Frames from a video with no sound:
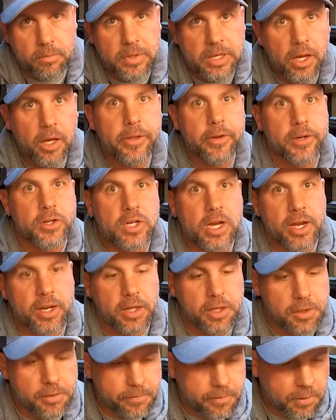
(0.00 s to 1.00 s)
the other
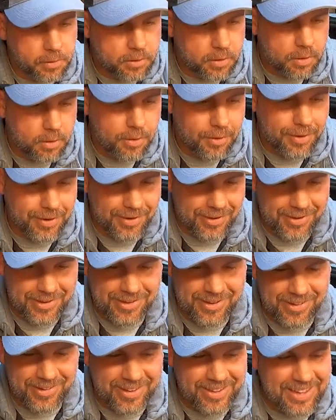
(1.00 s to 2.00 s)
Chinese filter.
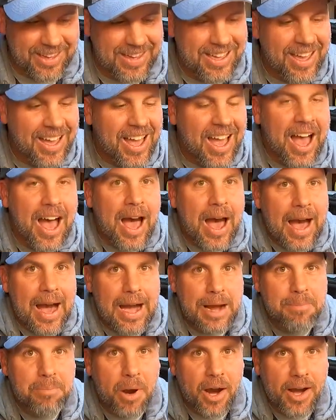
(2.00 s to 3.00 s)
Okay,
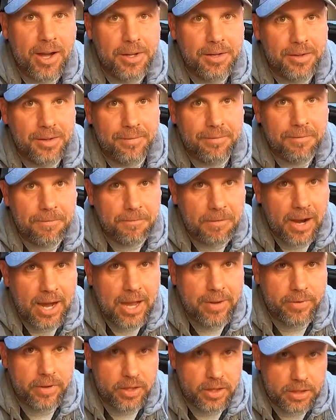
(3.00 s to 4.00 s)
I bought
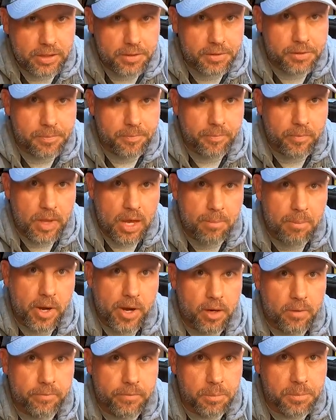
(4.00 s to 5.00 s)
5 of these. I
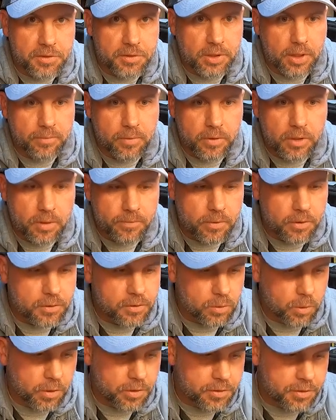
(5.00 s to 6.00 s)
bought them from several different
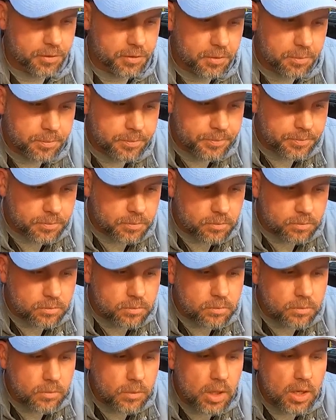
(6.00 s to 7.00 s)
sources.
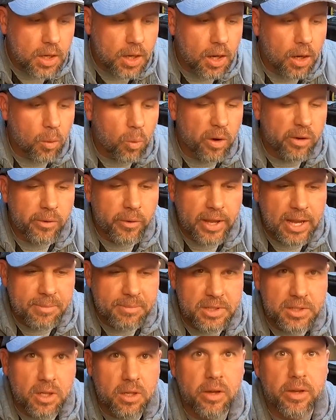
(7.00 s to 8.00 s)
One on
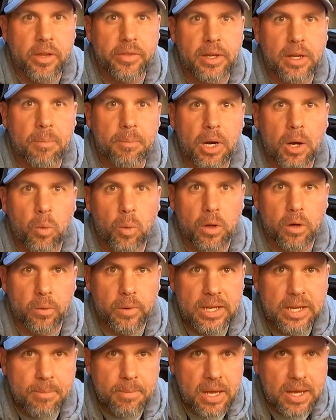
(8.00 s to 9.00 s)
Amazon, I think I bought one
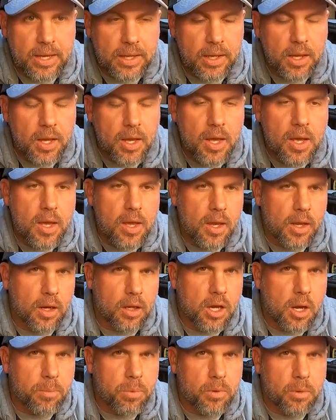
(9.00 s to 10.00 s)
on eBay, and
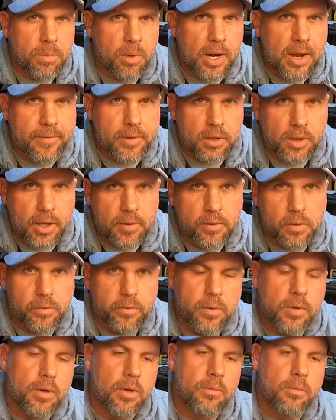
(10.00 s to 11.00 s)
a couple are private
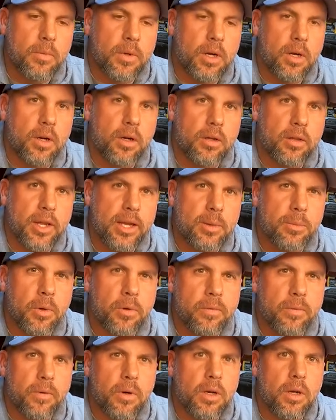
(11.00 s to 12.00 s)
leveled from, are
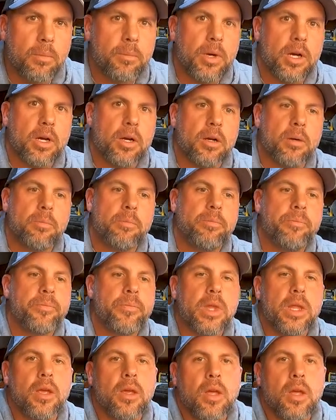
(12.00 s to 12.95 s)
labeled from